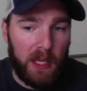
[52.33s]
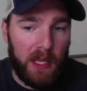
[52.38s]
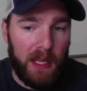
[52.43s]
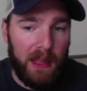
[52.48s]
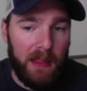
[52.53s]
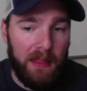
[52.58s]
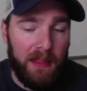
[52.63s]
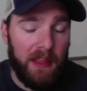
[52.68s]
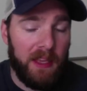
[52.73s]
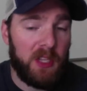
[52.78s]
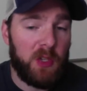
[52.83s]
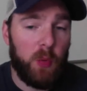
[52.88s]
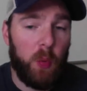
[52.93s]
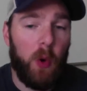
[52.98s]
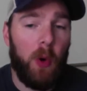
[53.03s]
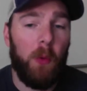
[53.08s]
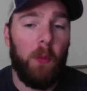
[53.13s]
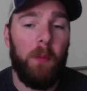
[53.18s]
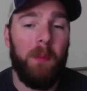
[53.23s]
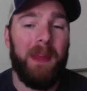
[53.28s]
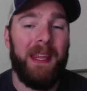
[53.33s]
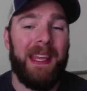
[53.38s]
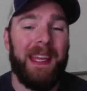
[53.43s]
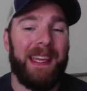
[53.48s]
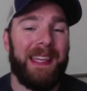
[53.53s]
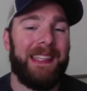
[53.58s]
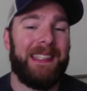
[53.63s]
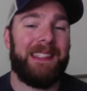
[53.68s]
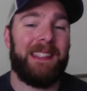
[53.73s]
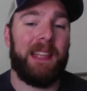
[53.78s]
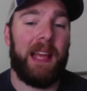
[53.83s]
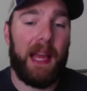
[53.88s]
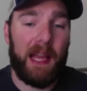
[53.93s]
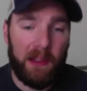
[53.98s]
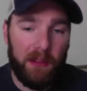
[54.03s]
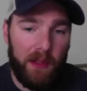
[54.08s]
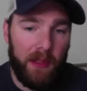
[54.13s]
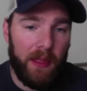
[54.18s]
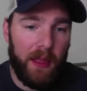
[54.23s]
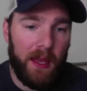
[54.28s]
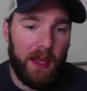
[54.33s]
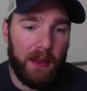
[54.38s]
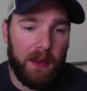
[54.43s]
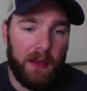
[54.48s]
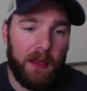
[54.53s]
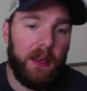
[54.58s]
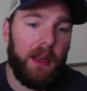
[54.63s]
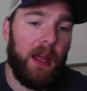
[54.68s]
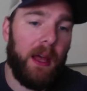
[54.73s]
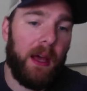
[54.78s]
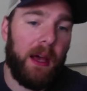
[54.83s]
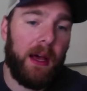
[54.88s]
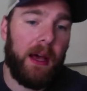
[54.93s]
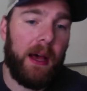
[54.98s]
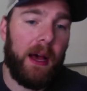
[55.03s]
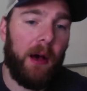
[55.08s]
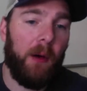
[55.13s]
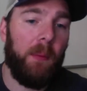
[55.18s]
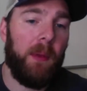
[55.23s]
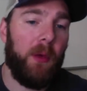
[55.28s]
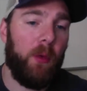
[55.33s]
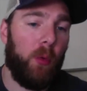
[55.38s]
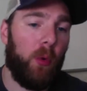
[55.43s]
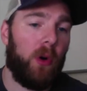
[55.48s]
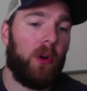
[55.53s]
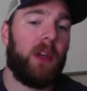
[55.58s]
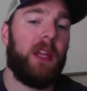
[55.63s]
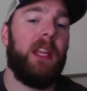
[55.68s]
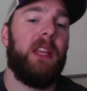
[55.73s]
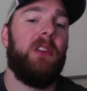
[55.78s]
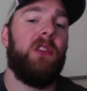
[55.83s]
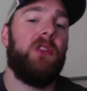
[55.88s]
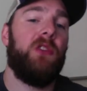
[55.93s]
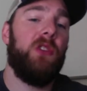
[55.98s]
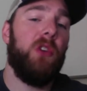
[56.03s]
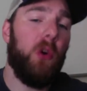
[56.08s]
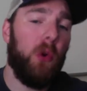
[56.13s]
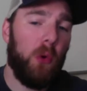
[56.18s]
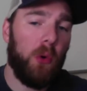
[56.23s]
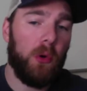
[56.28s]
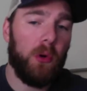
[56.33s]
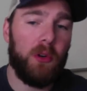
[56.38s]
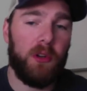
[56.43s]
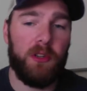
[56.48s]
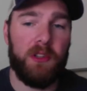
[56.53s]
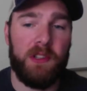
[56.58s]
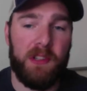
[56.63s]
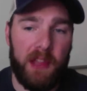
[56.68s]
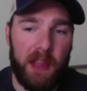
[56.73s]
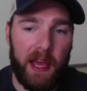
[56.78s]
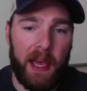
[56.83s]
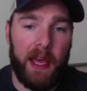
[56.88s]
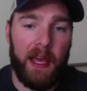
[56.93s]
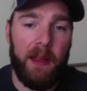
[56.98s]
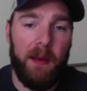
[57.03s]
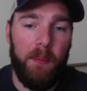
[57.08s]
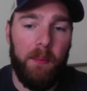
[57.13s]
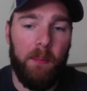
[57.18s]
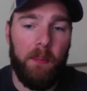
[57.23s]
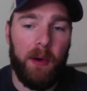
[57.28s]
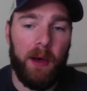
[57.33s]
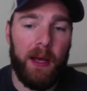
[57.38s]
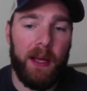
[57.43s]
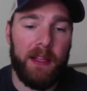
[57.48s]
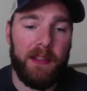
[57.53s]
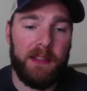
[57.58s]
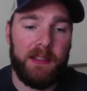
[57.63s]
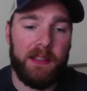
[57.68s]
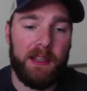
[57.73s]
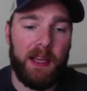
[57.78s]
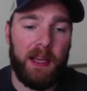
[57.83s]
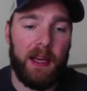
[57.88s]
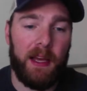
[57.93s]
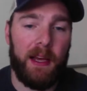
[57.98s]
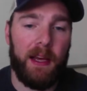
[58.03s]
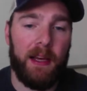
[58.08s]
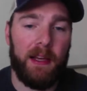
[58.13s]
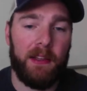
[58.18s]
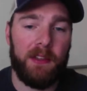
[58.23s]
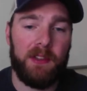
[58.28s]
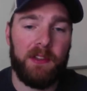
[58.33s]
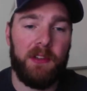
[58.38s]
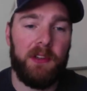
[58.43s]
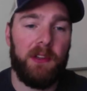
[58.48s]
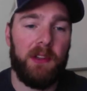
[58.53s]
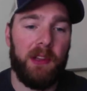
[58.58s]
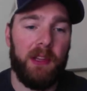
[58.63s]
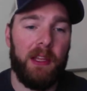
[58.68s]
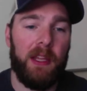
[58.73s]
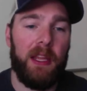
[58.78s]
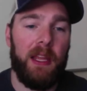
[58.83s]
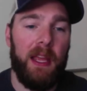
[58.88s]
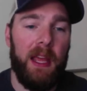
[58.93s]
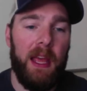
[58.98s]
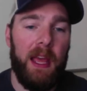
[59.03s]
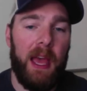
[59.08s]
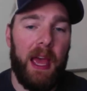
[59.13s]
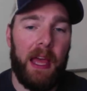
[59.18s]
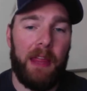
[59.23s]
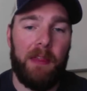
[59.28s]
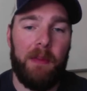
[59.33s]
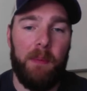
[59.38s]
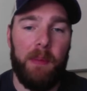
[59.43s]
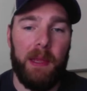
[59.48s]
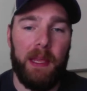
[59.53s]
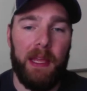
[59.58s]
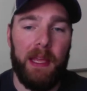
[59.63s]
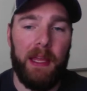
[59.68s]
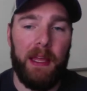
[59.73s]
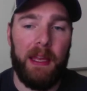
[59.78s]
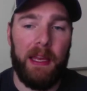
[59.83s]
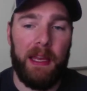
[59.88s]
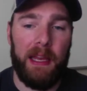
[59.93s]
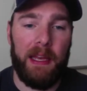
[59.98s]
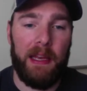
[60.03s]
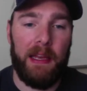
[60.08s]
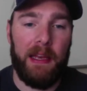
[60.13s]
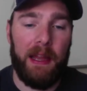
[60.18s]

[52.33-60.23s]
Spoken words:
This won't be exactly that. I'll be working towards that, but certainly at the beginning